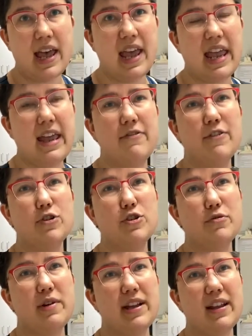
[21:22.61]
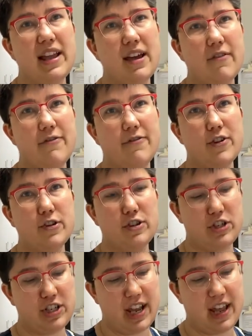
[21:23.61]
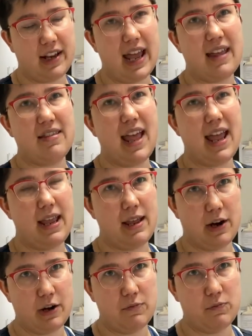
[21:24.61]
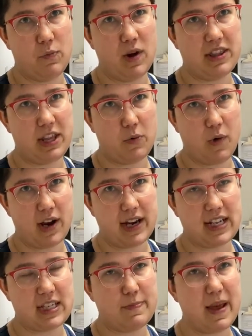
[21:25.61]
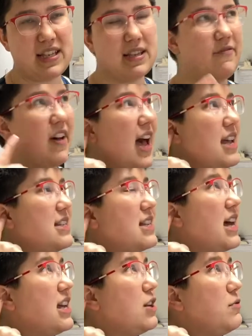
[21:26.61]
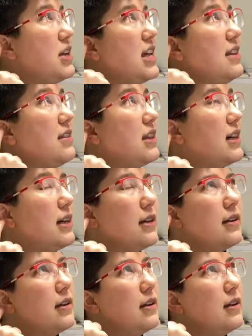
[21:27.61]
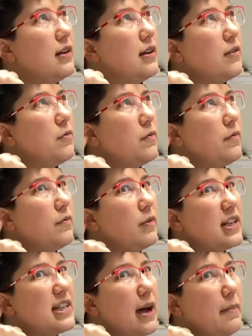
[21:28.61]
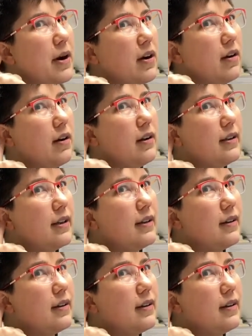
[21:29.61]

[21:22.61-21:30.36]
If you're doing like a full shell and they are, what they're wanting specifies that you need the, what's that part called?